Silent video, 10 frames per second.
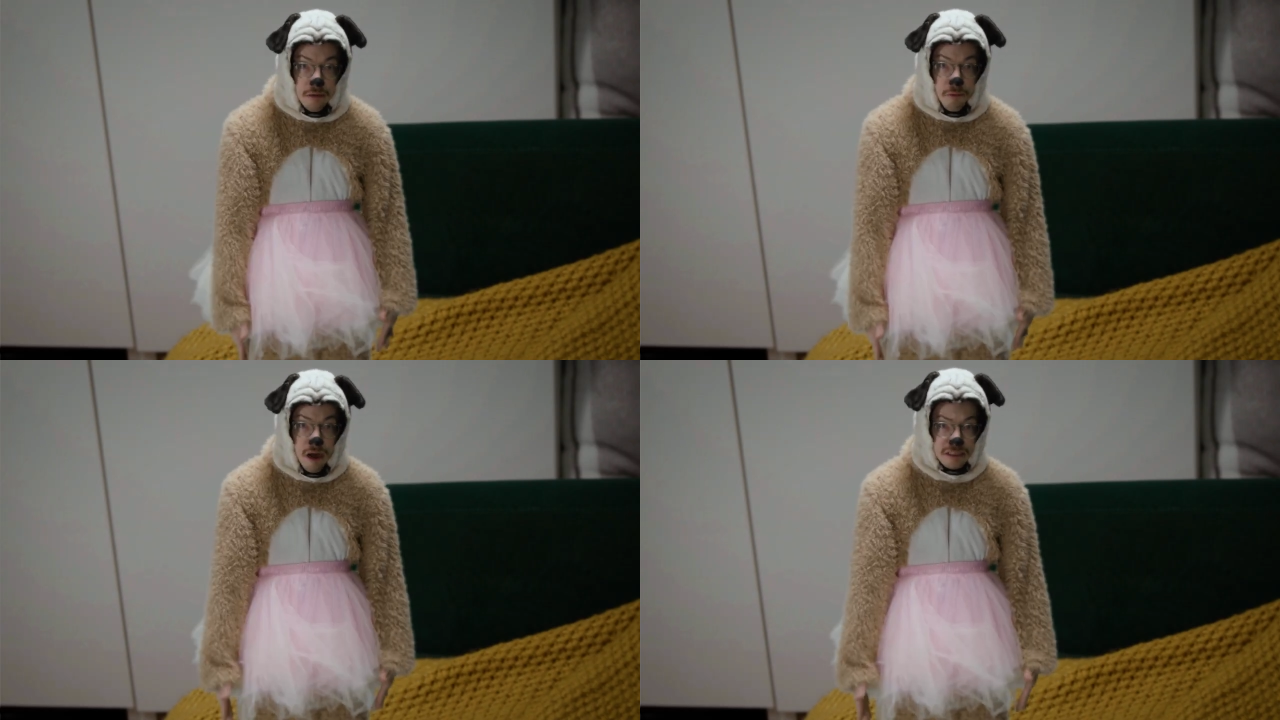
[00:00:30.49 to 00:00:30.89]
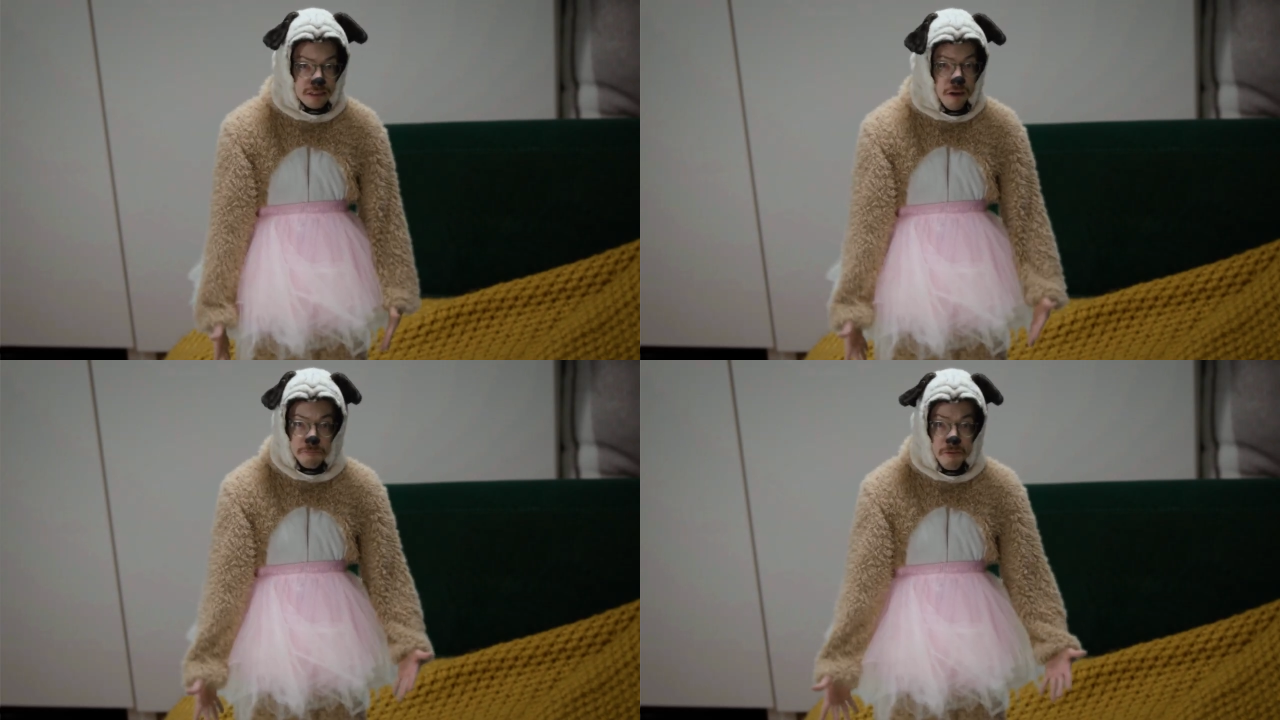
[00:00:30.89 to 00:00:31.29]
What
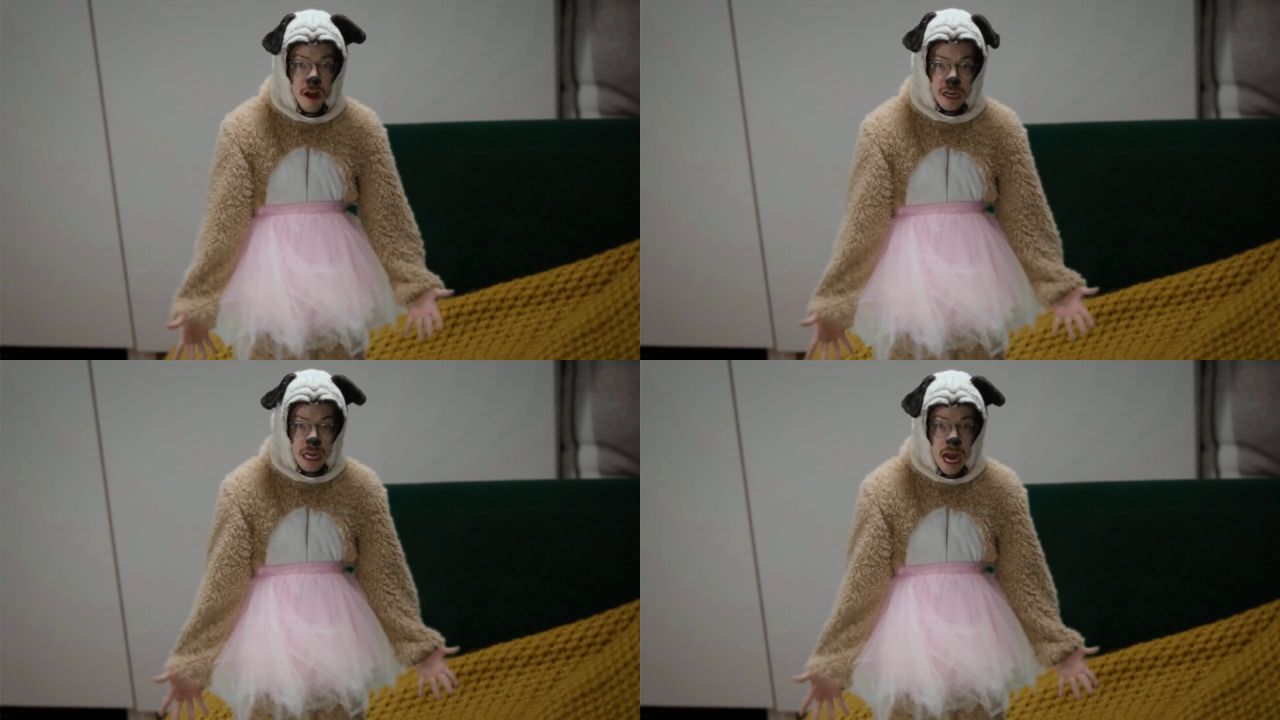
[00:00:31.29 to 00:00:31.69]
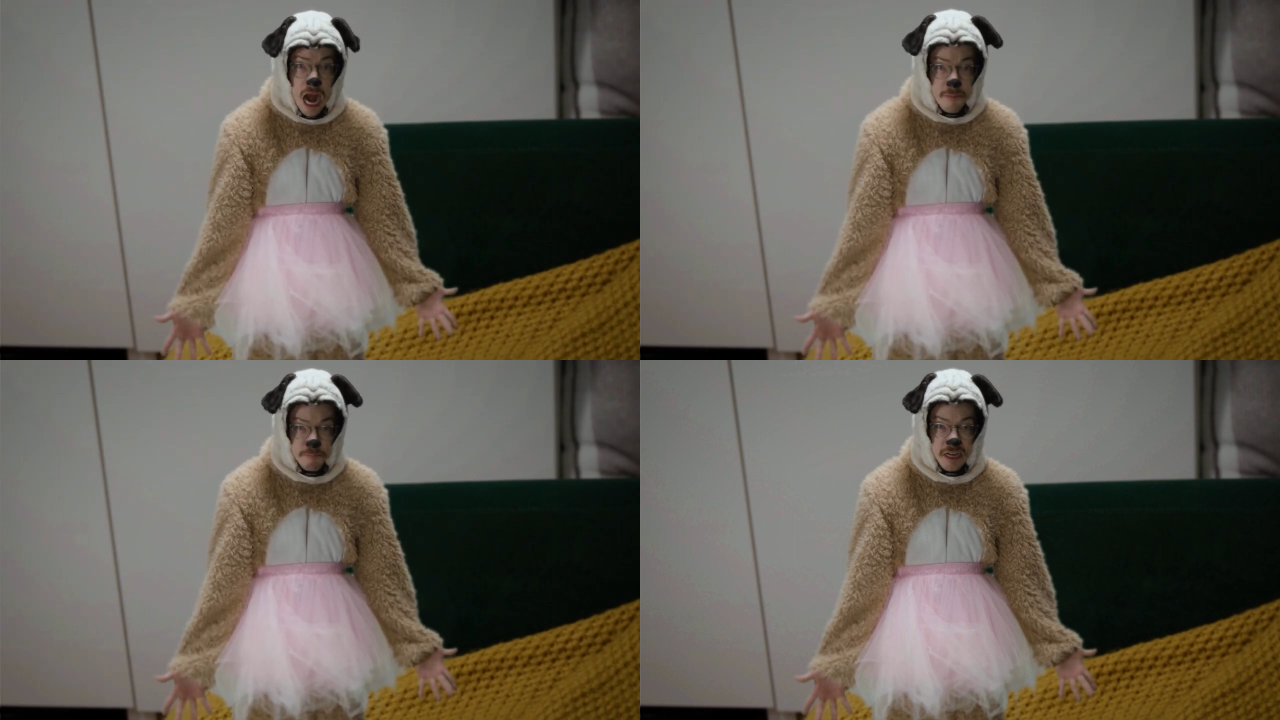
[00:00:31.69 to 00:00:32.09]
the fuck
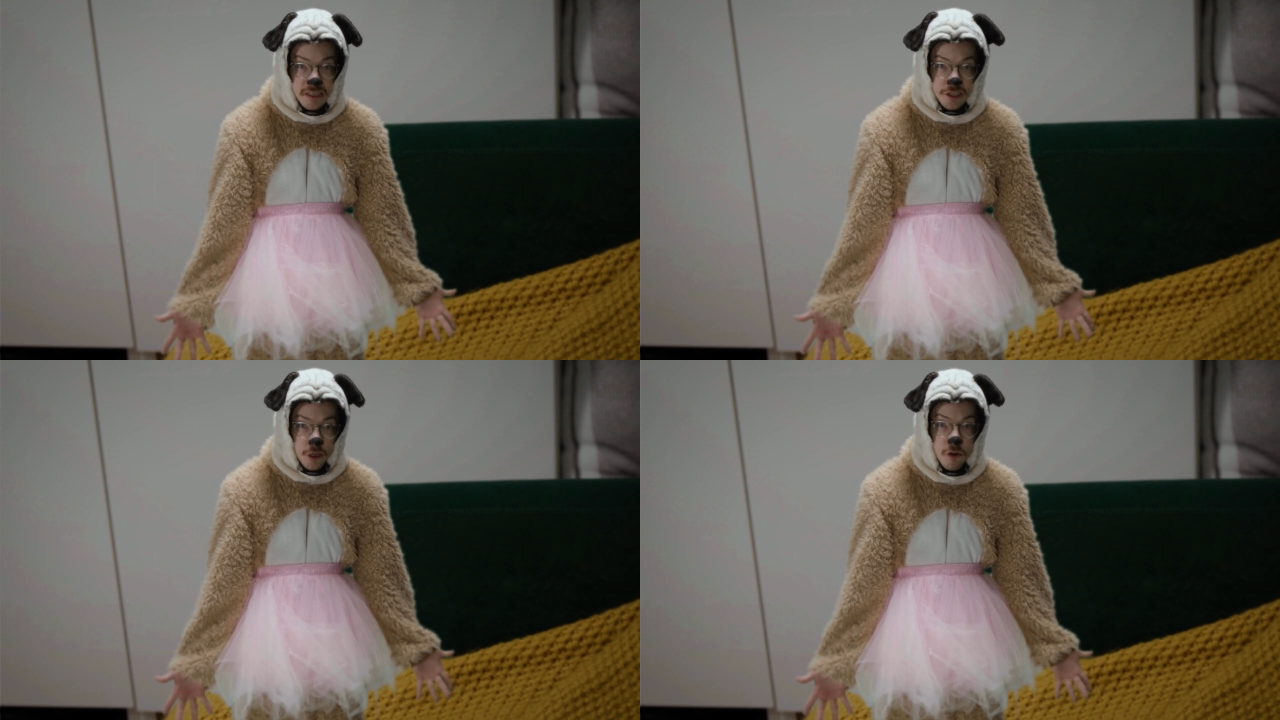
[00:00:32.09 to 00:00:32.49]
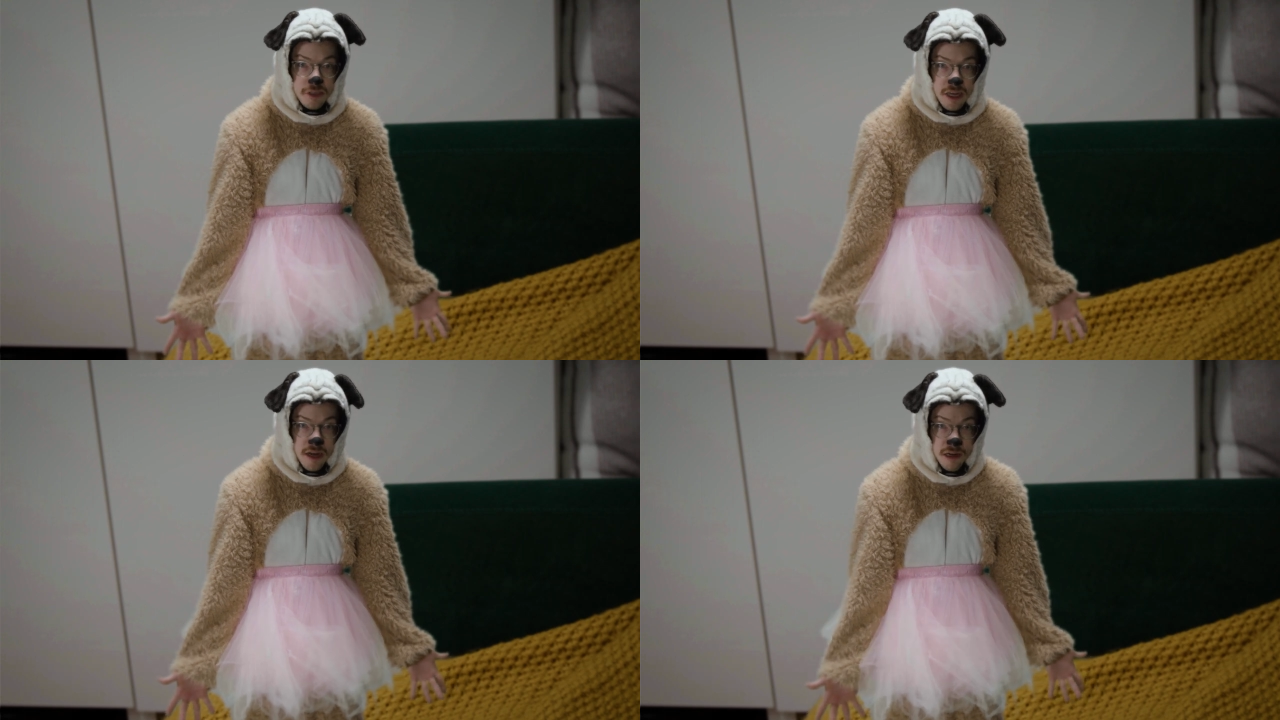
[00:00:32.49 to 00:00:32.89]
happened,
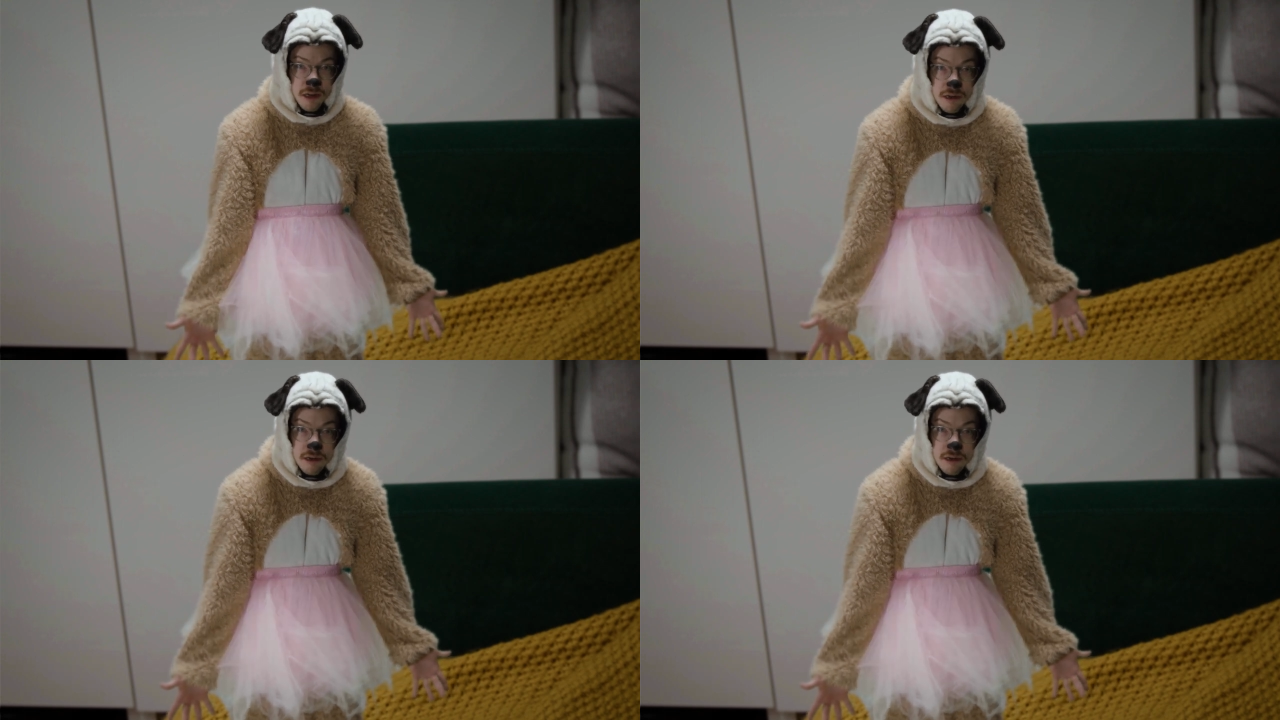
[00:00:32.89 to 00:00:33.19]
Susan?